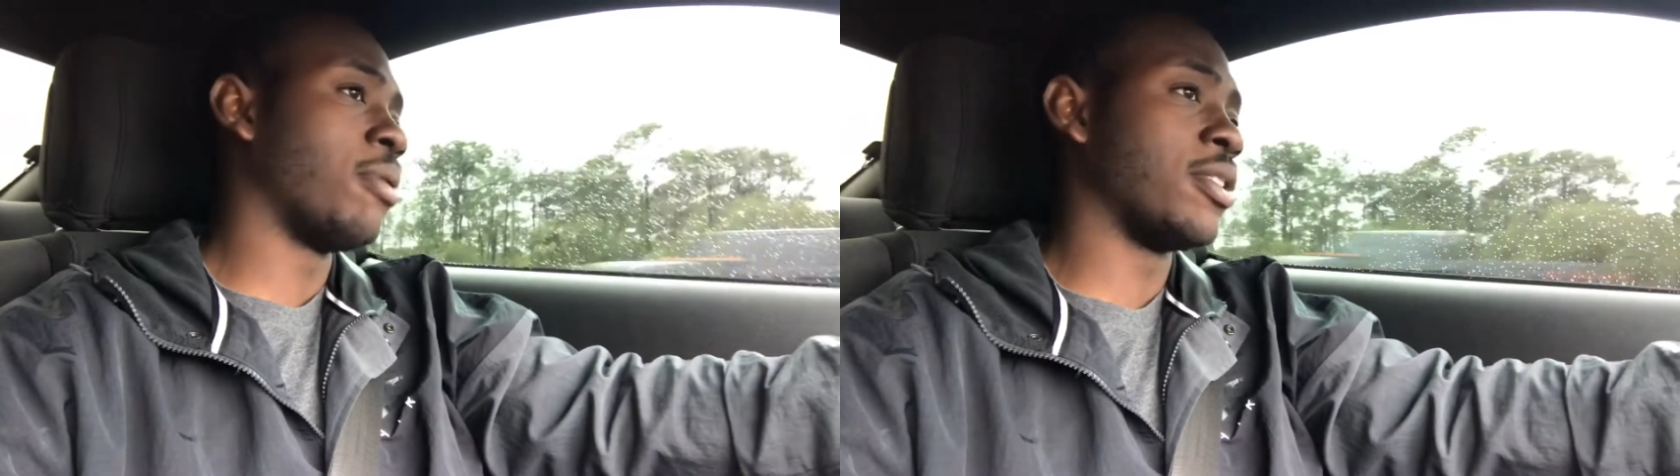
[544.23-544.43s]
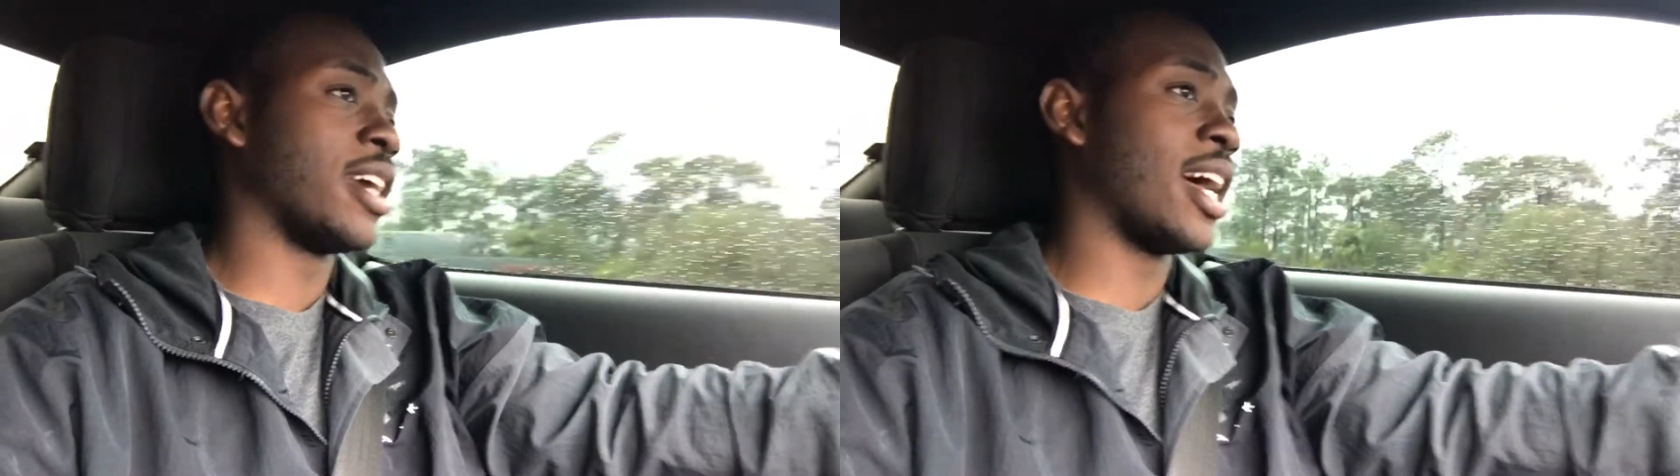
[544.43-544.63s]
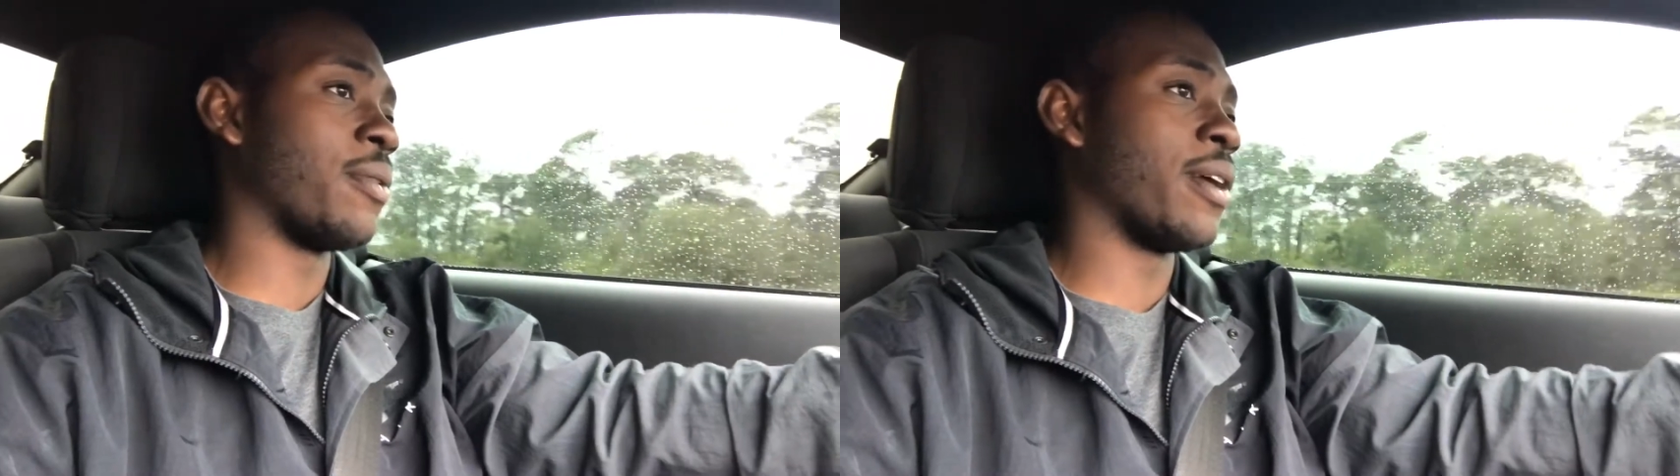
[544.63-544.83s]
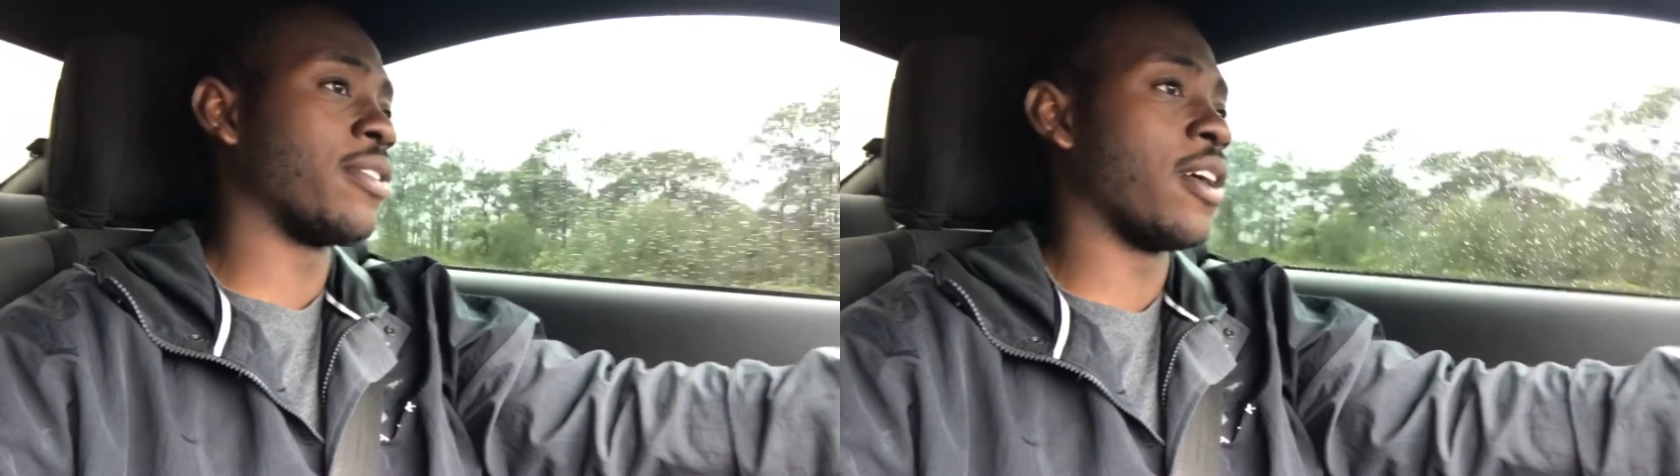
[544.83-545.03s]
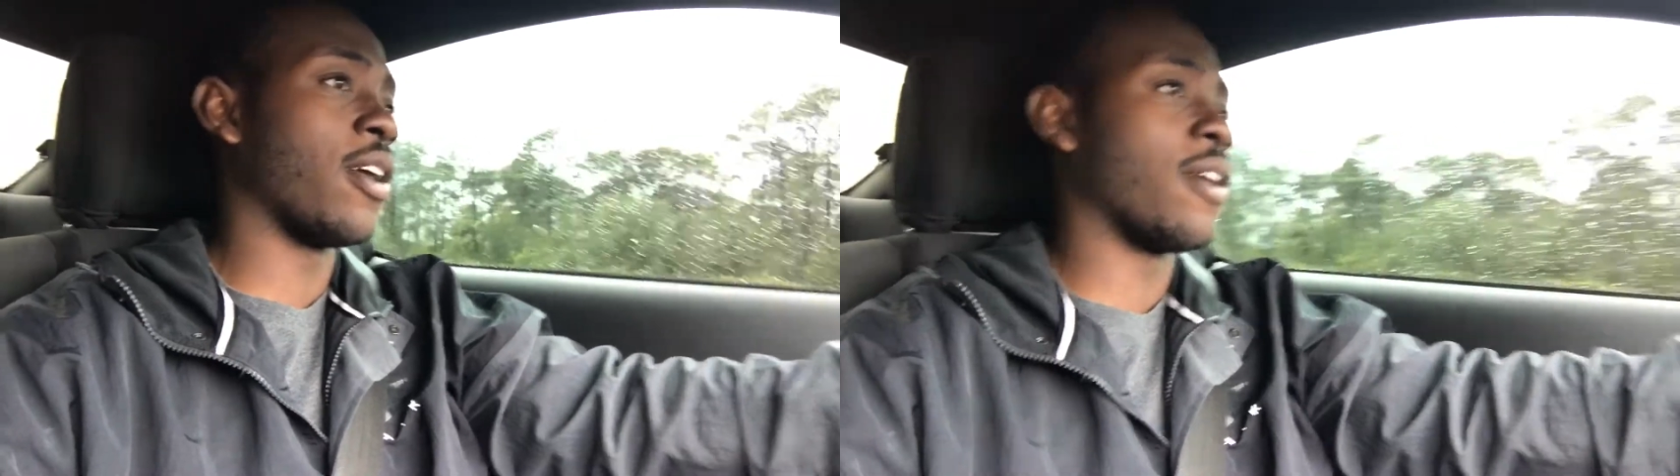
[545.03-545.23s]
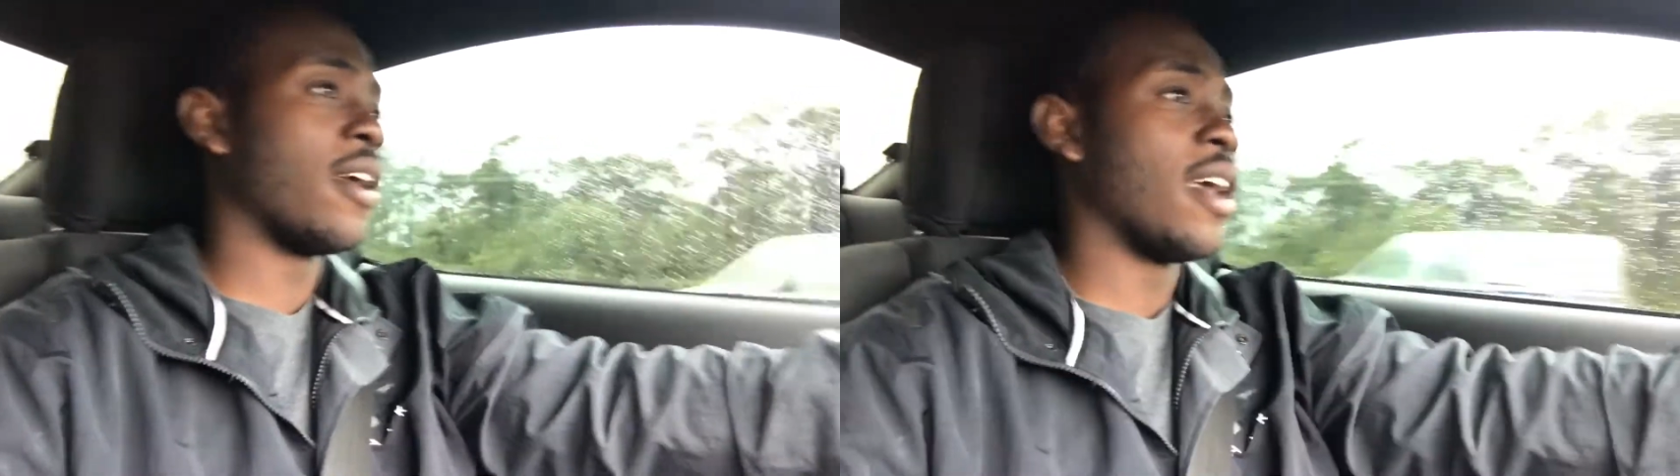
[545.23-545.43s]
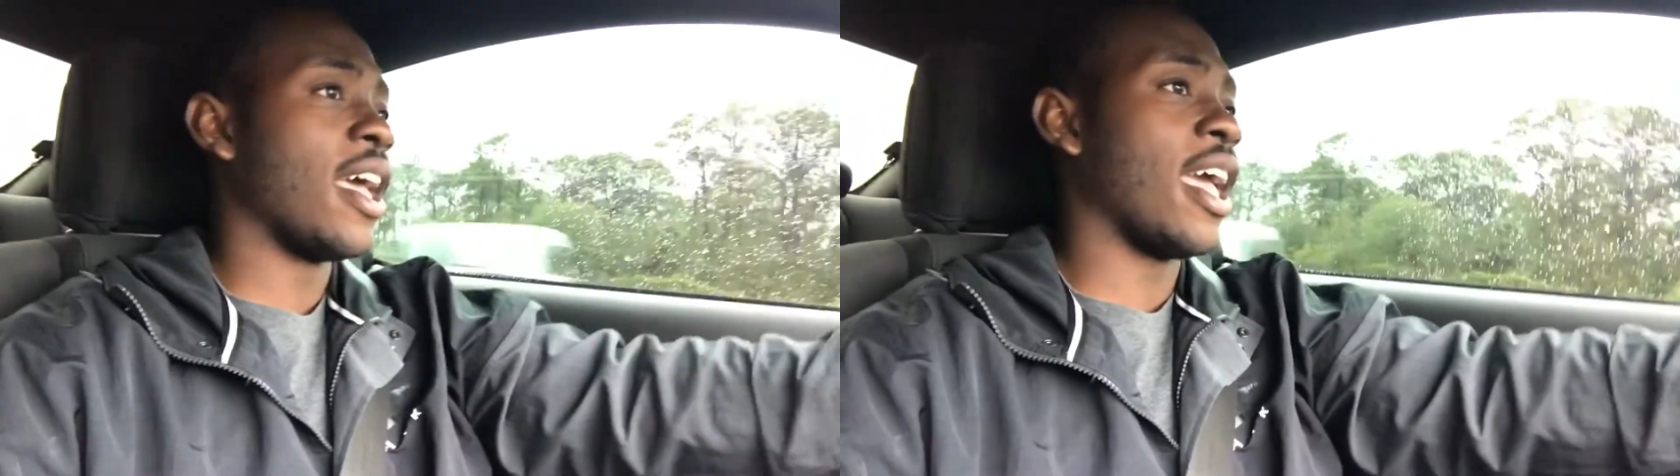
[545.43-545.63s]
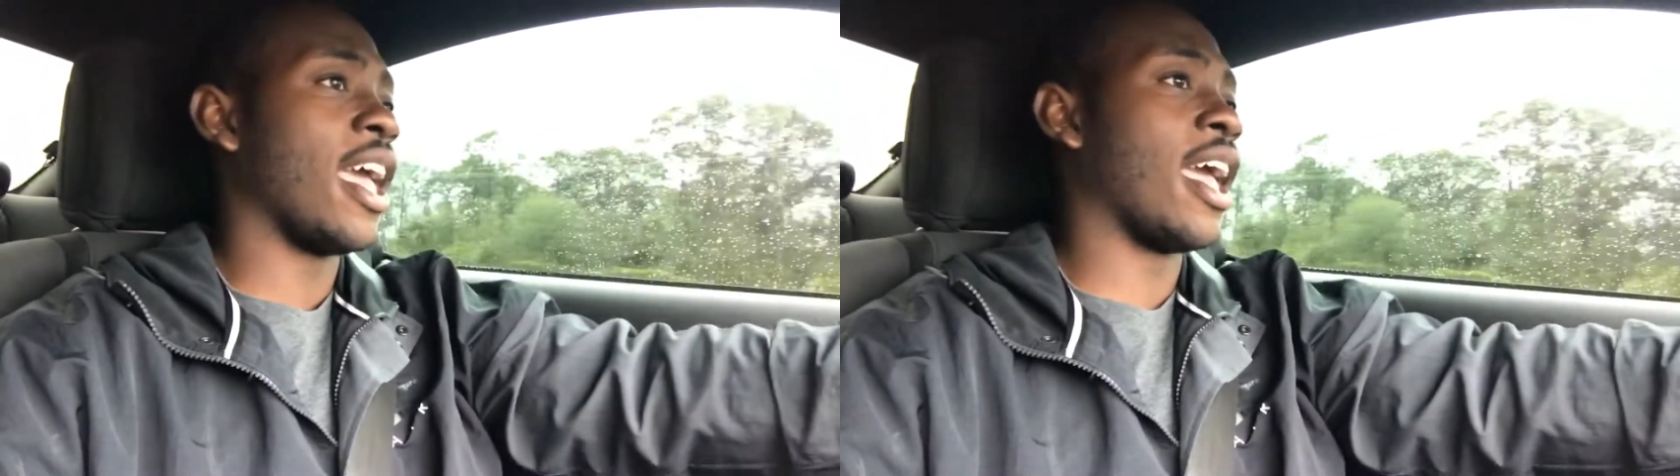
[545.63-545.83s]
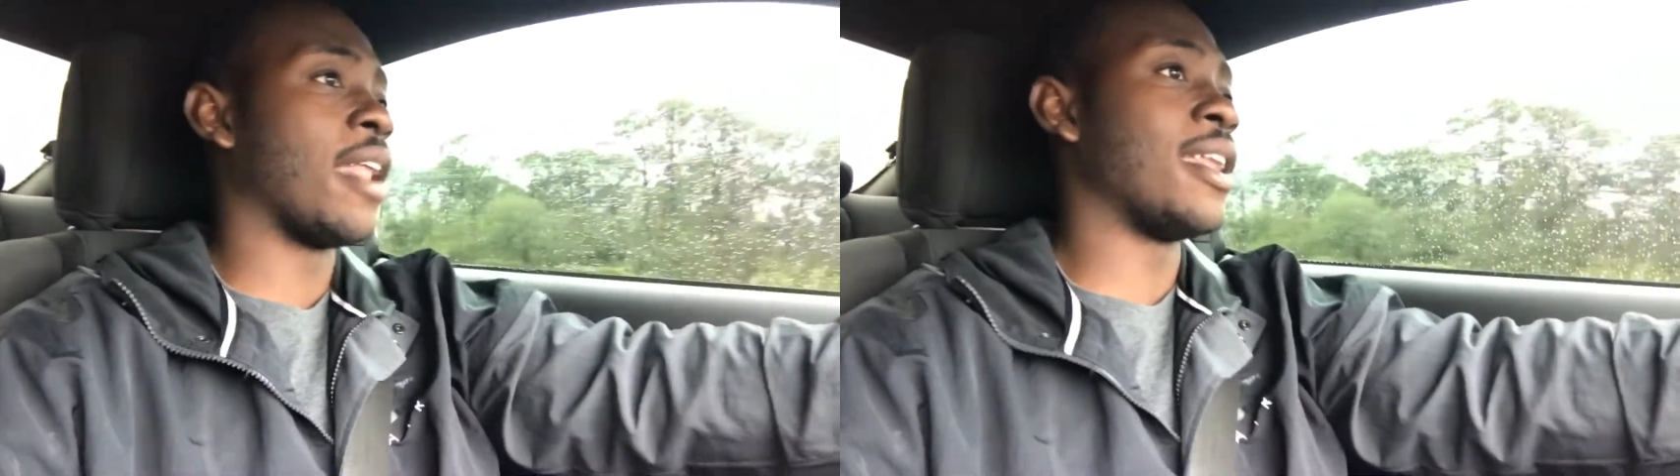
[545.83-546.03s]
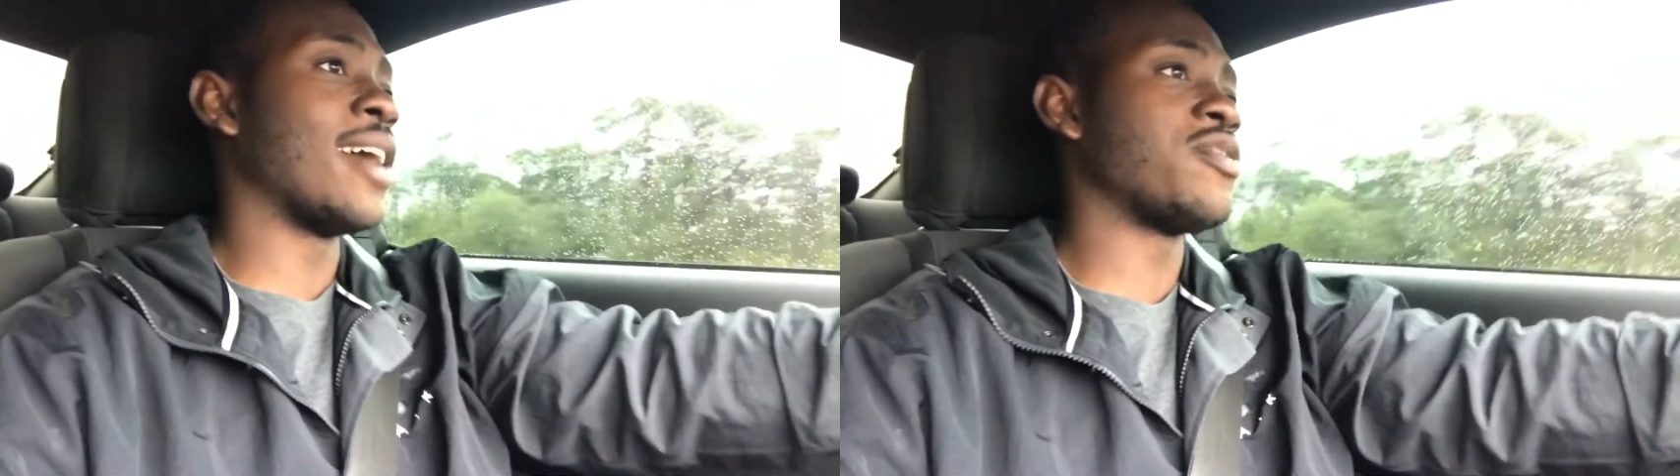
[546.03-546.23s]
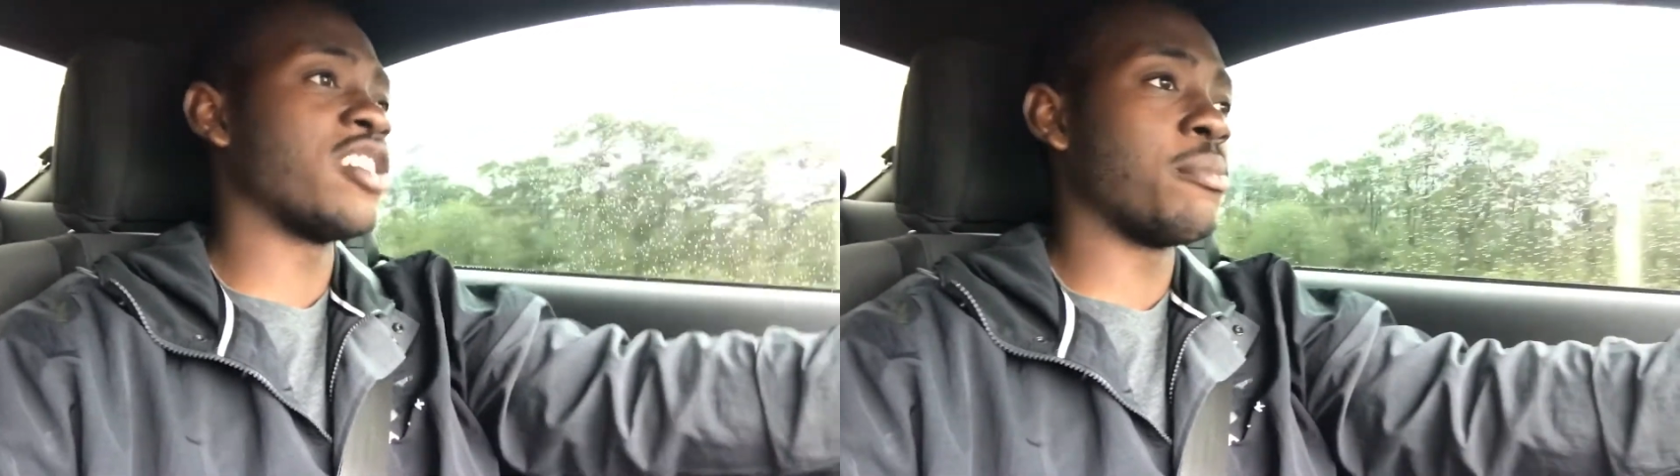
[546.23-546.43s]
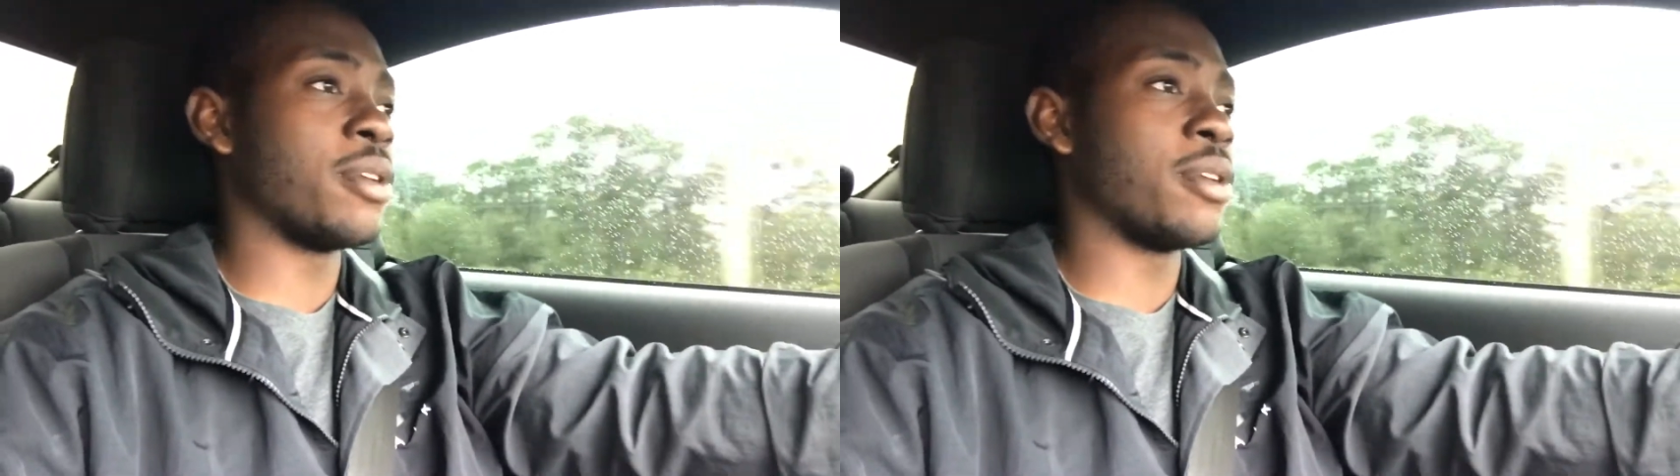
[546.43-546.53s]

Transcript: point that out right there, and not trying